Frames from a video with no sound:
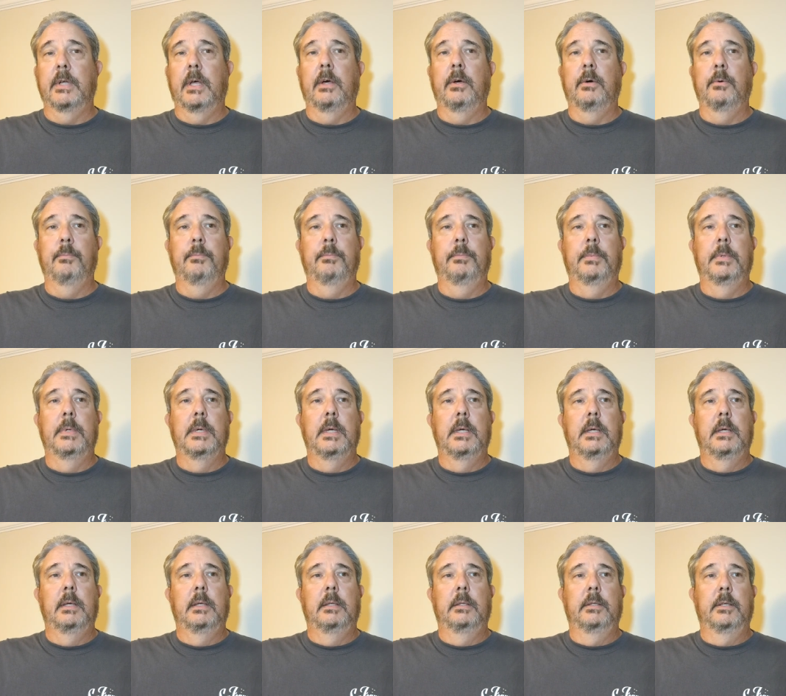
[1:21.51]
I hope
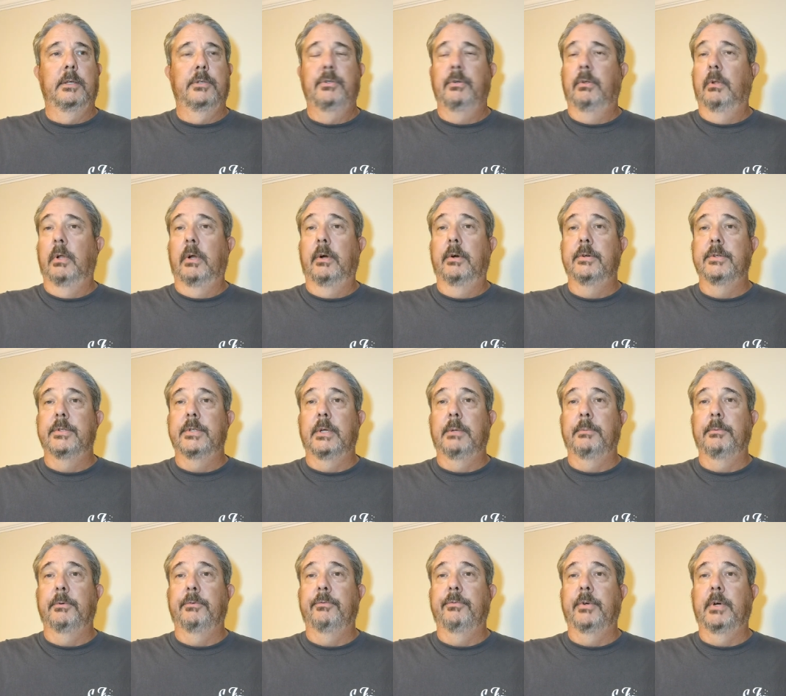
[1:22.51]
that you learn
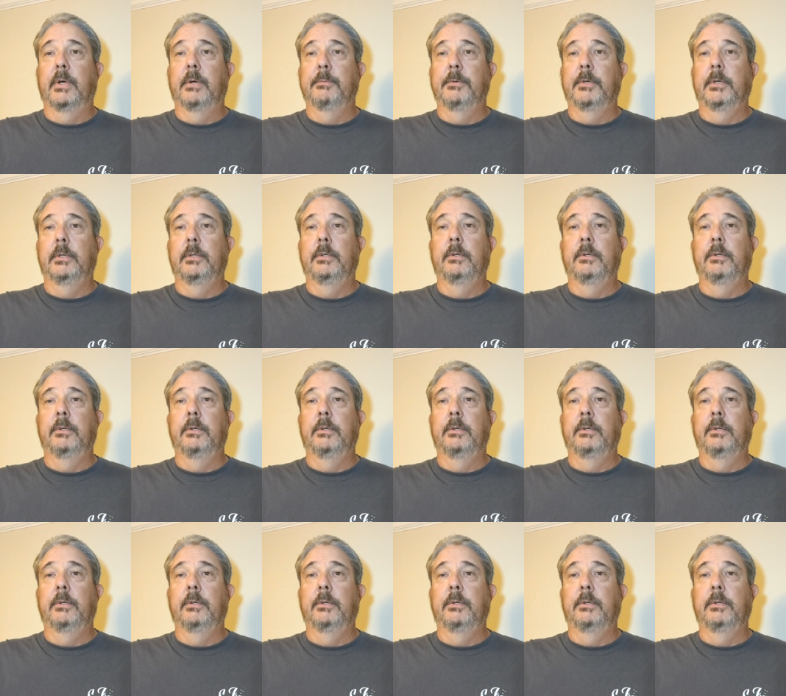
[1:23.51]
something from it.